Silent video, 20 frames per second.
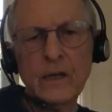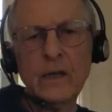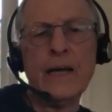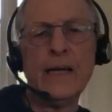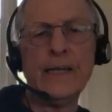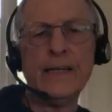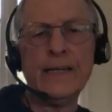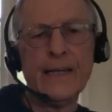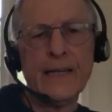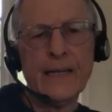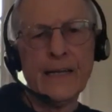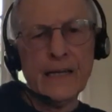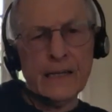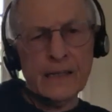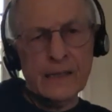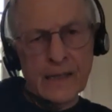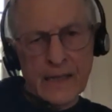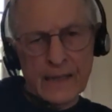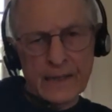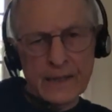And
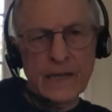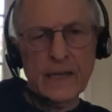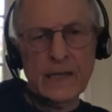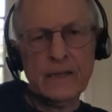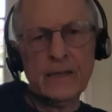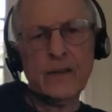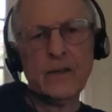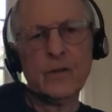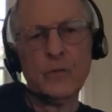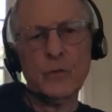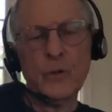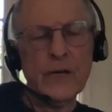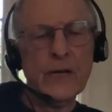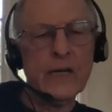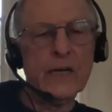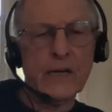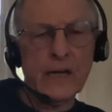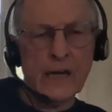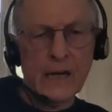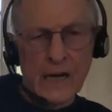then at the end of the
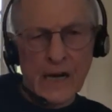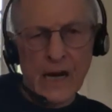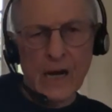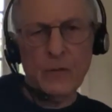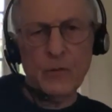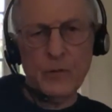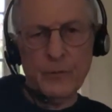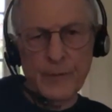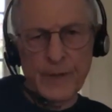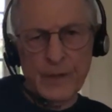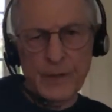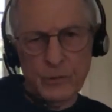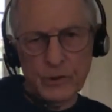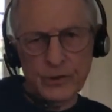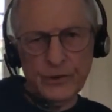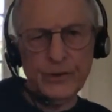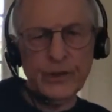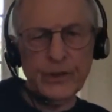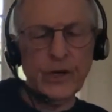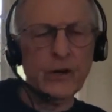week, I would meet
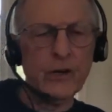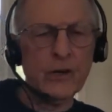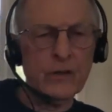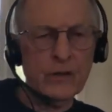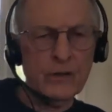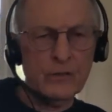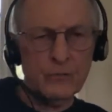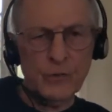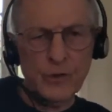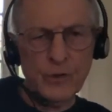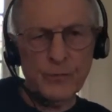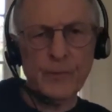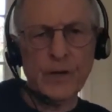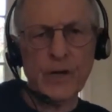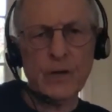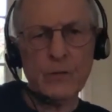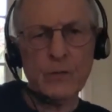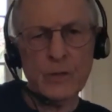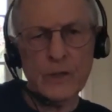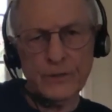with Jared with
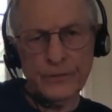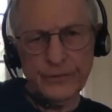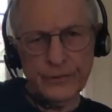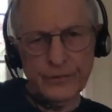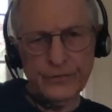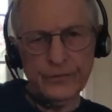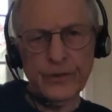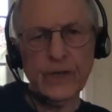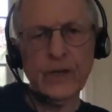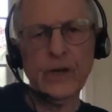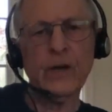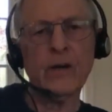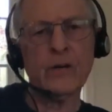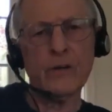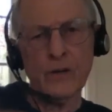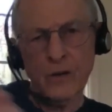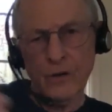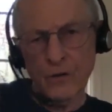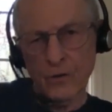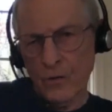my questions there,
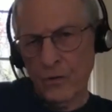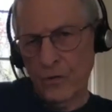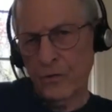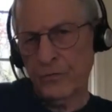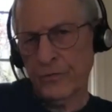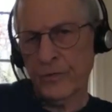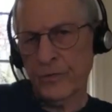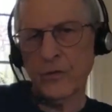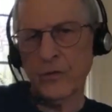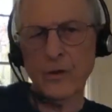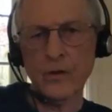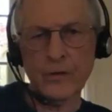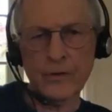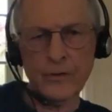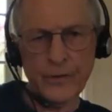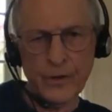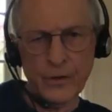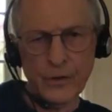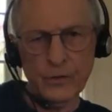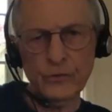go over all
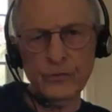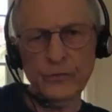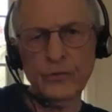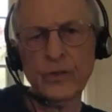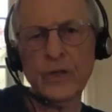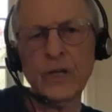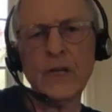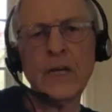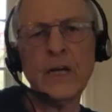of those.